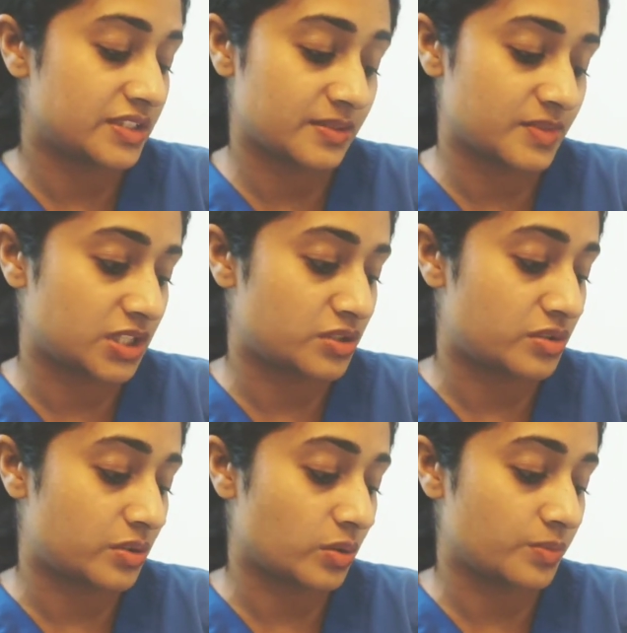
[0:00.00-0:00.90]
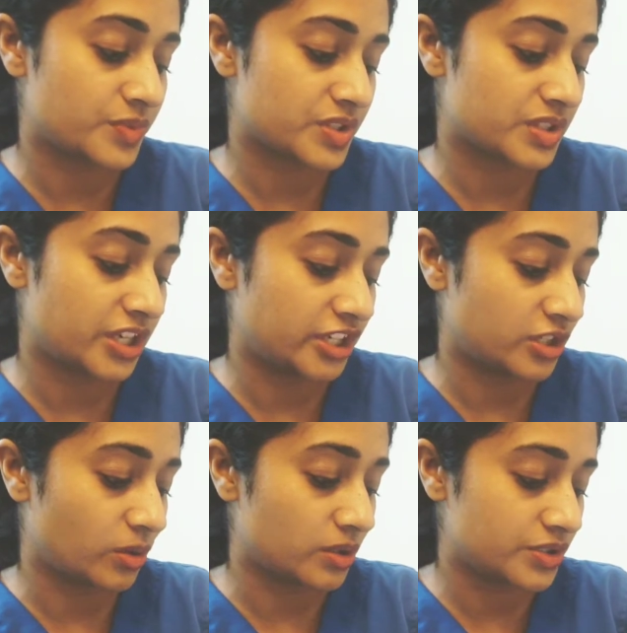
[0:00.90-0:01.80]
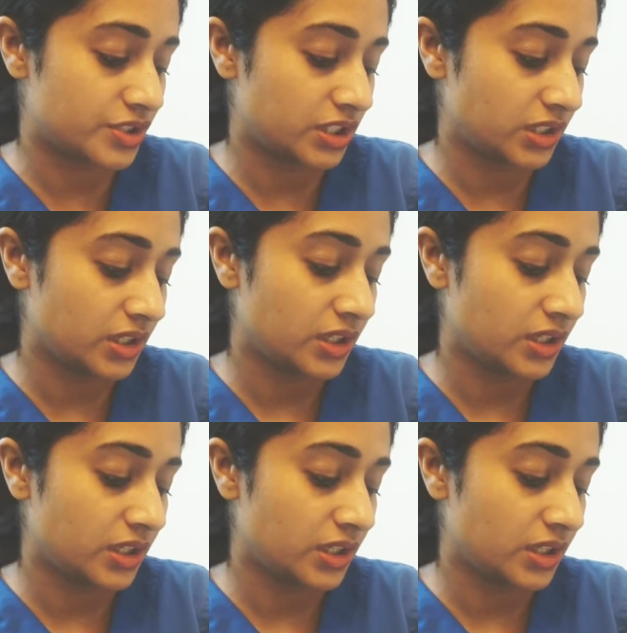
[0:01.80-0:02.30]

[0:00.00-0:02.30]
some syndromes, radiology,